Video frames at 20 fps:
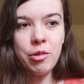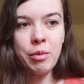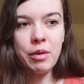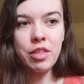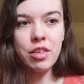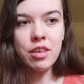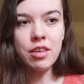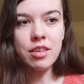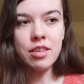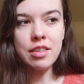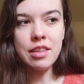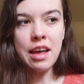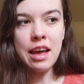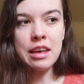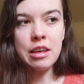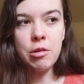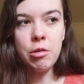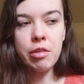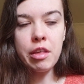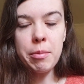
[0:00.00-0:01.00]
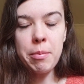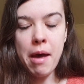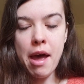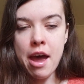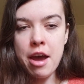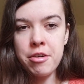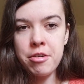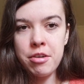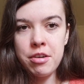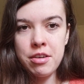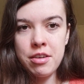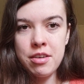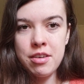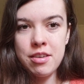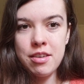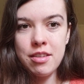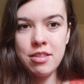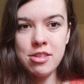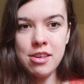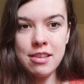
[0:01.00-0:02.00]
which is I use a pattern
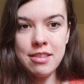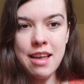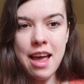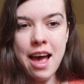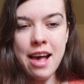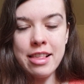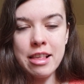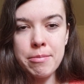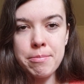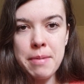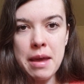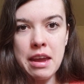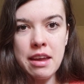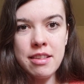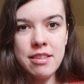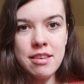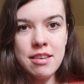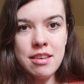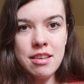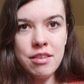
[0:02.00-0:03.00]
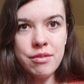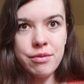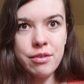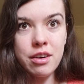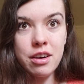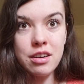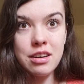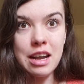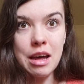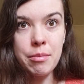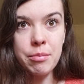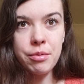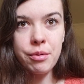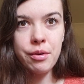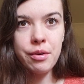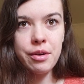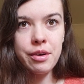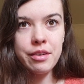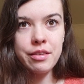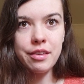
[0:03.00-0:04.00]
just as a basis for
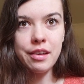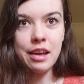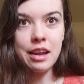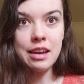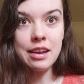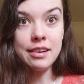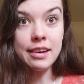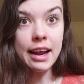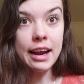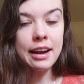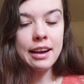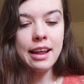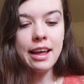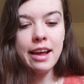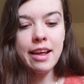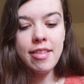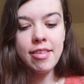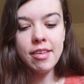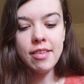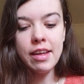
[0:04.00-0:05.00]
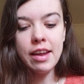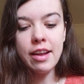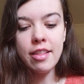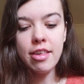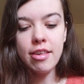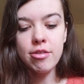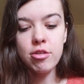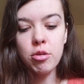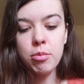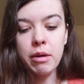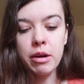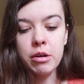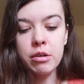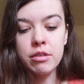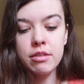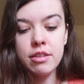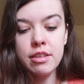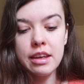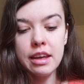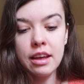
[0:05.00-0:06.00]
numbers and necklines, and then I just do my
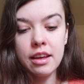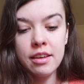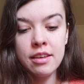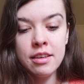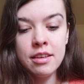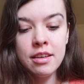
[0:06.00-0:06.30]
own thing.